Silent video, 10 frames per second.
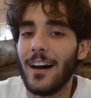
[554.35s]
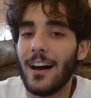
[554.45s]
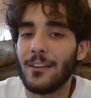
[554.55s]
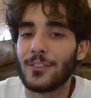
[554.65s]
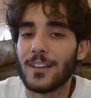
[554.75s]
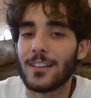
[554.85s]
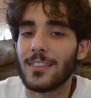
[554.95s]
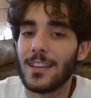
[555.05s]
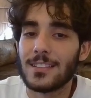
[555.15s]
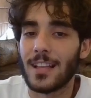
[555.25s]
After
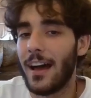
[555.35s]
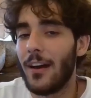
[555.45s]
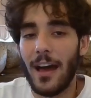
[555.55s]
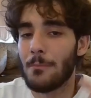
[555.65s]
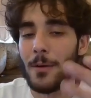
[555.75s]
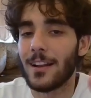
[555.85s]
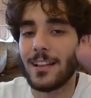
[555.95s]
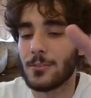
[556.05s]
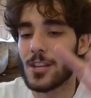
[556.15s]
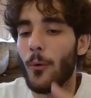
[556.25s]
this,
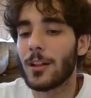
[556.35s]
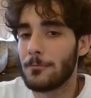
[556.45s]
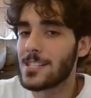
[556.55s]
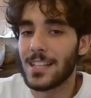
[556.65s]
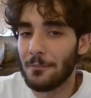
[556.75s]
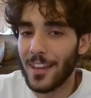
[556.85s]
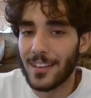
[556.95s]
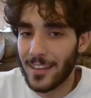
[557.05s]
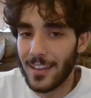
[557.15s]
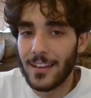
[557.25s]
apparently Jawad missed a
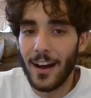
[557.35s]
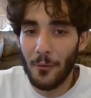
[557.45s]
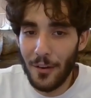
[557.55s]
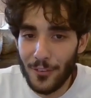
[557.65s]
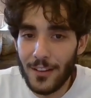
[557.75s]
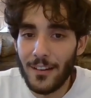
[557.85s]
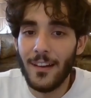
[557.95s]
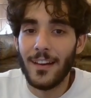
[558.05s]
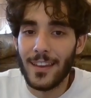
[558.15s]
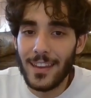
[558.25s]
mate here. However,
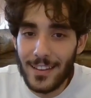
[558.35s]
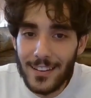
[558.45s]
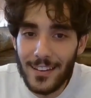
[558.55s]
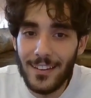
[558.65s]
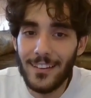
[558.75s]
here